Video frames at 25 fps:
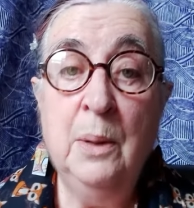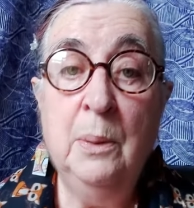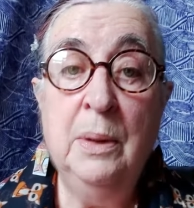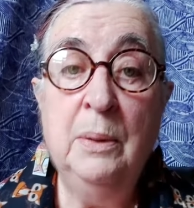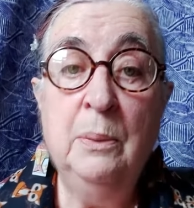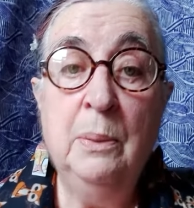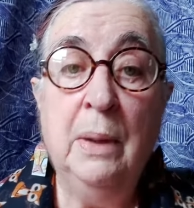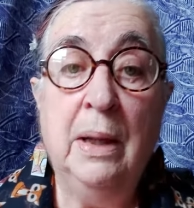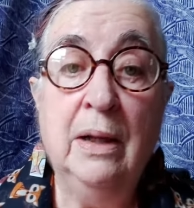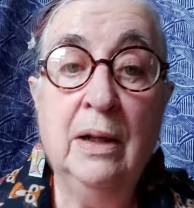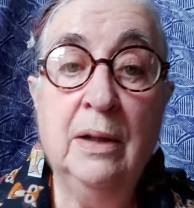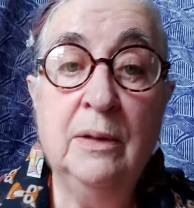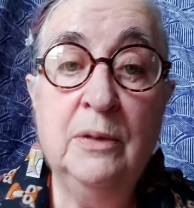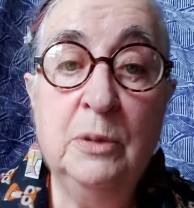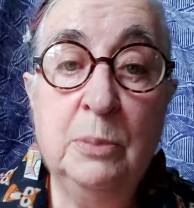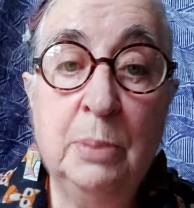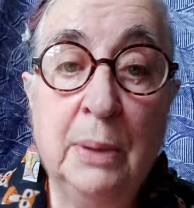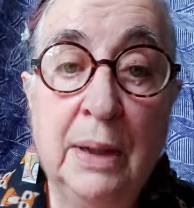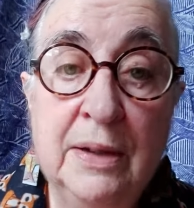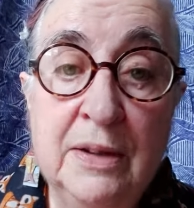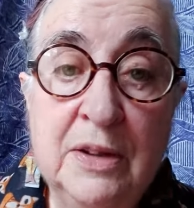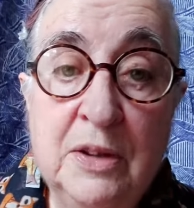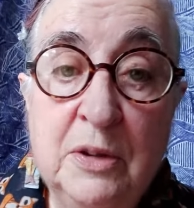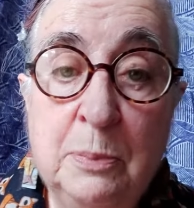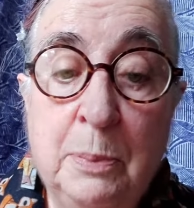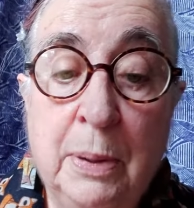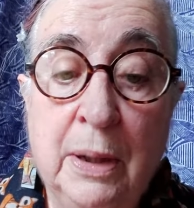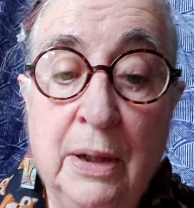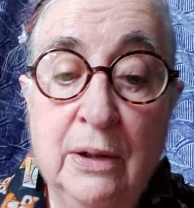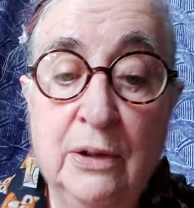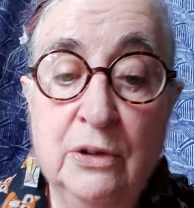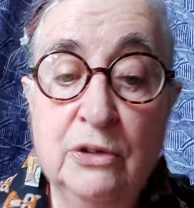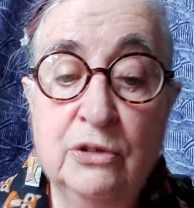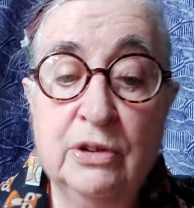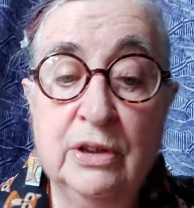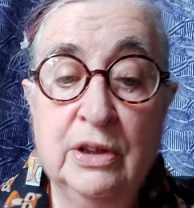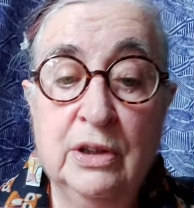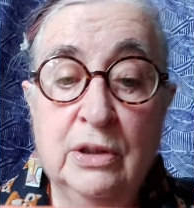and welcome to Brandy's
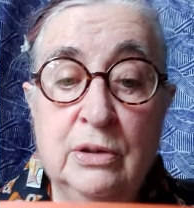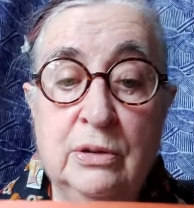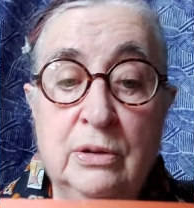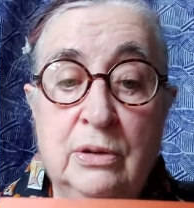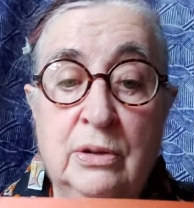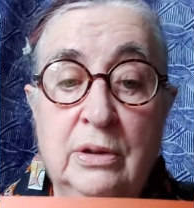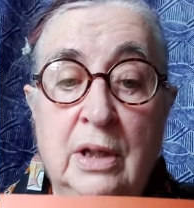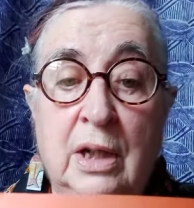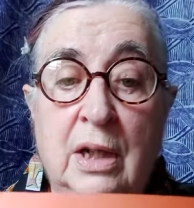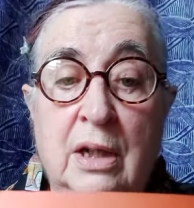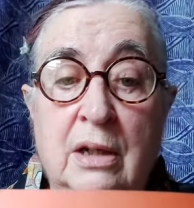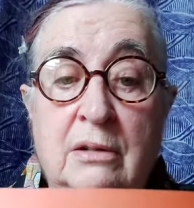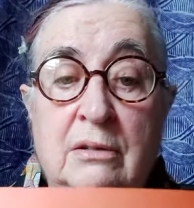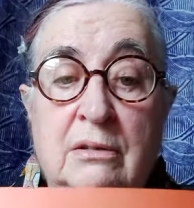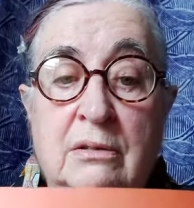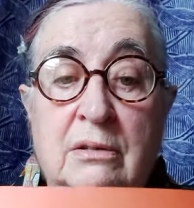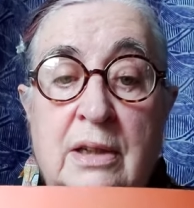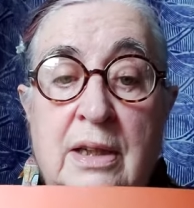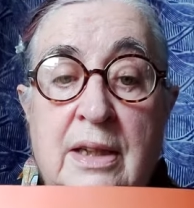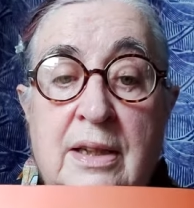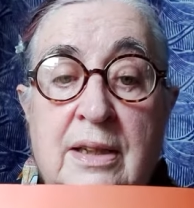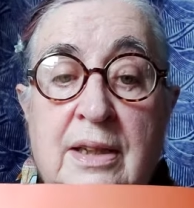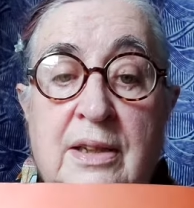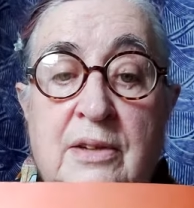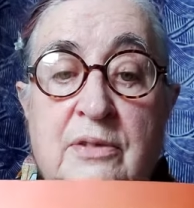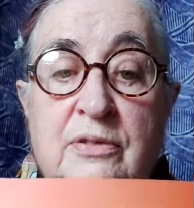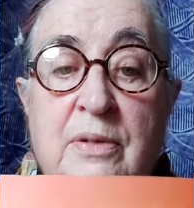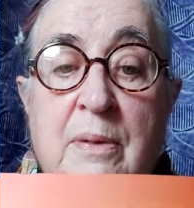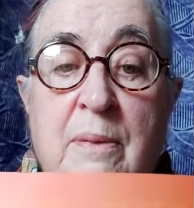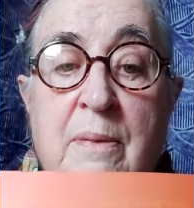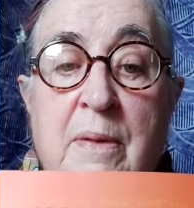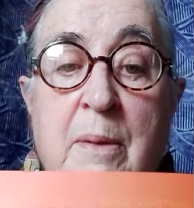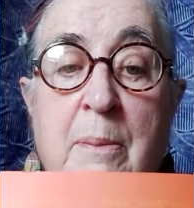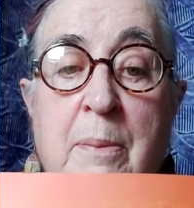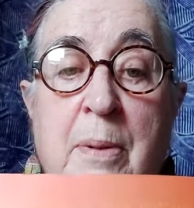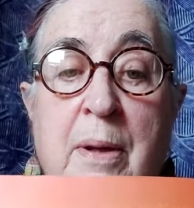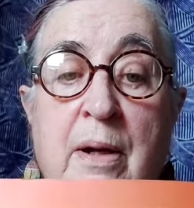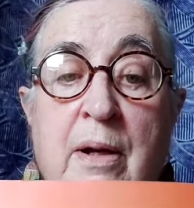Poetry Corner, reading
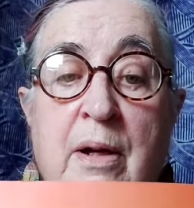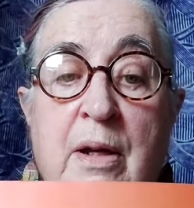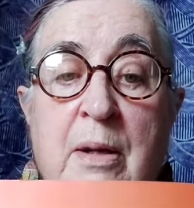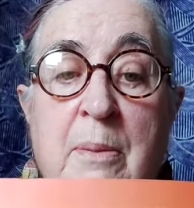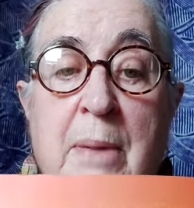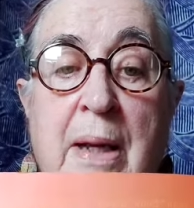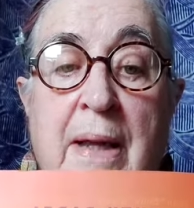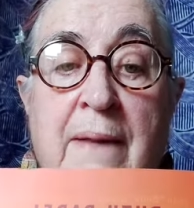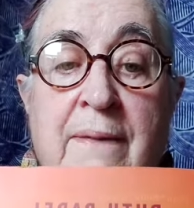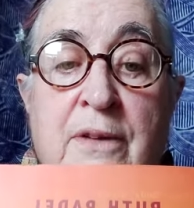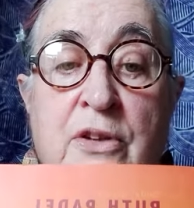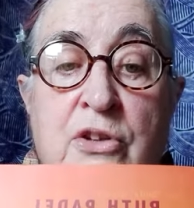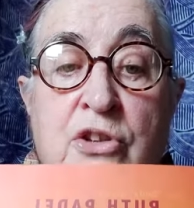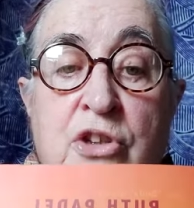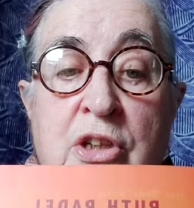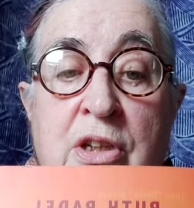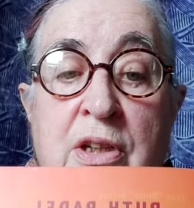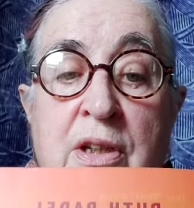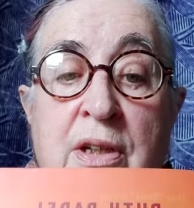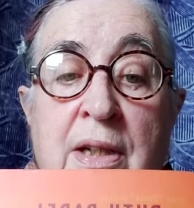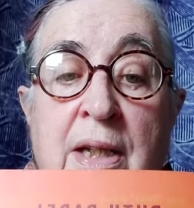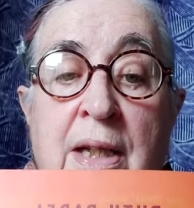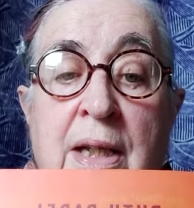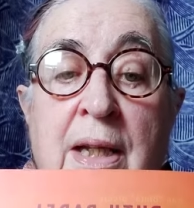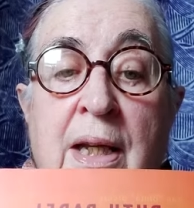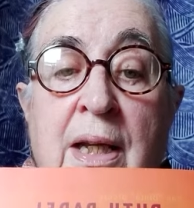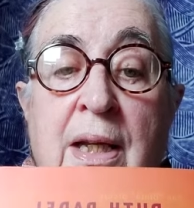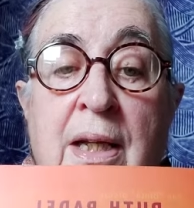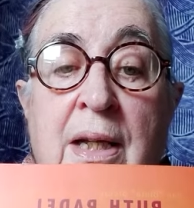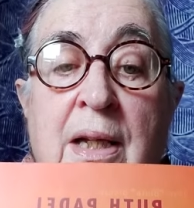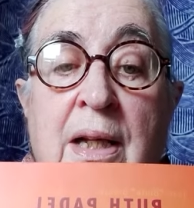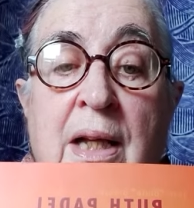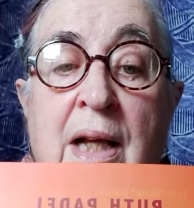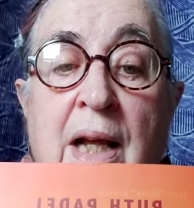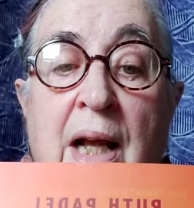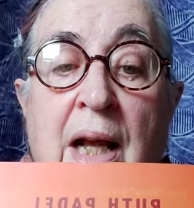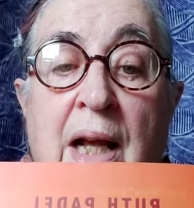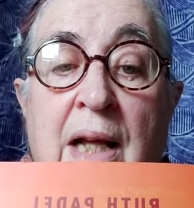from the poem and the journey
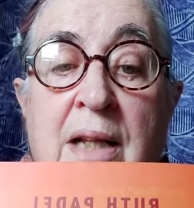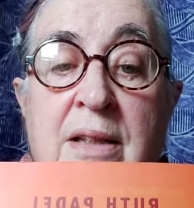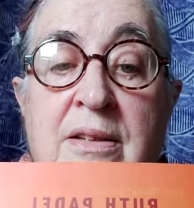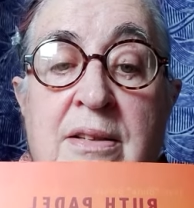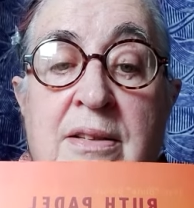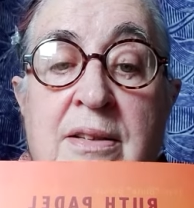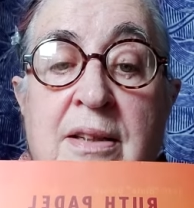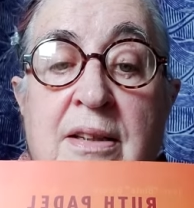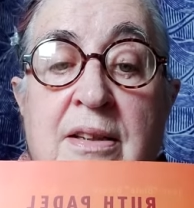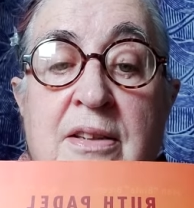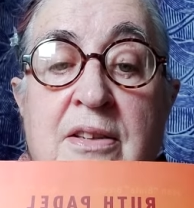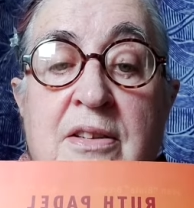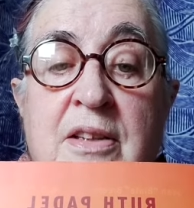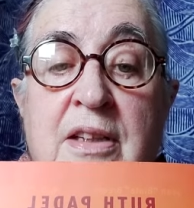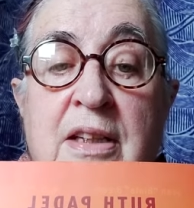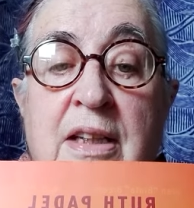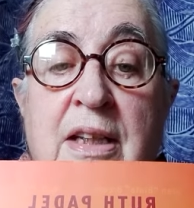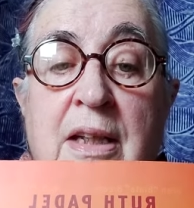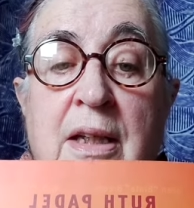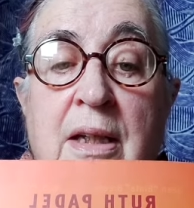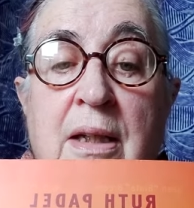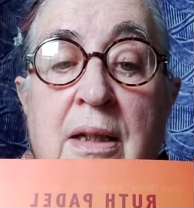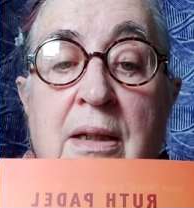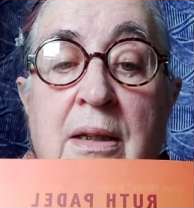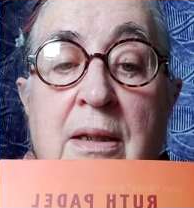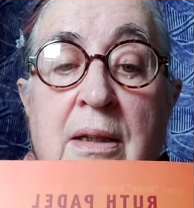and 60